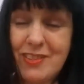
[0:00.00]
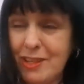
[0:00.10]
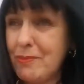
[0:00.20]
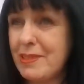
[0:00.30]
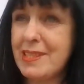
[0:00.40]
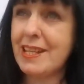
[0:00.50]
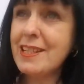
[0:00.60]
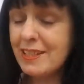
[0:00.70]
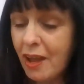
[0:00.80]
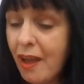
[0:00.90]
as I'm
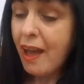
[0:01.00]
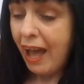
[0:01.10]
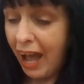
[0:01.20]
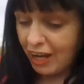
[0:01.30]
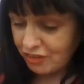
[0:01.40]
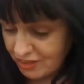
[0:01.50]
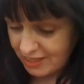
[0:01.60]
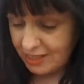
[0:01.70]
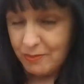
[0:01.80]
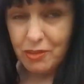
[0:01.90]
concerned. I just
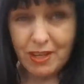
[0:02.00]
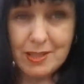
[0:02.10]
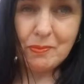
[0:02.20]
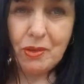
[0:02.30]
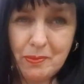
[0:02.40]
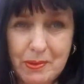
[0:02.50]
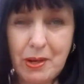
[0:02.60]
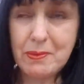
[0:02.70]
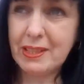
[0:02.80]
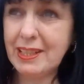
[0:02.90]
need to be dressed more
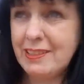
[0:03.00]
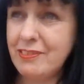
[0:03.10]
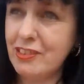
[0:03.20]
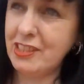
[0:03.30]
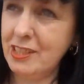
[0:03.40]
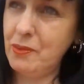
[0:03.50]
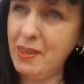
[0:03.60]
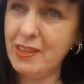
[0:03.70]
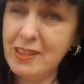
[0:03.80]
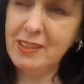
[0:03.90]
appropriately for the
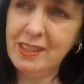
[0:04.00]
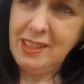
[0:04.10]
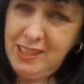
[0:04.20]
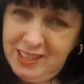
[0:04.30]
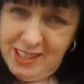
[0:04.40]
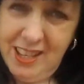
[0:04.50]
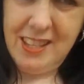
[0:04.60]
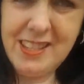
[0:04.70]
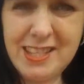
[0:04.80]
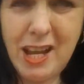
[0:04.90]
weather
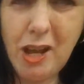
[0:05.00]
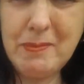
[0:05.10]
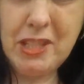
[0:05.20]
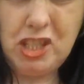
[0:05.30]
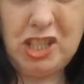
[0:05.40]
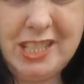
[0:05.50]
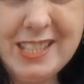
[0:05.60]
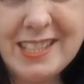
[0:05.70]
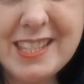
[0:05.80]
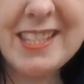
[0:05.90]
because I'm in
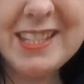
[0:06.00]
jeans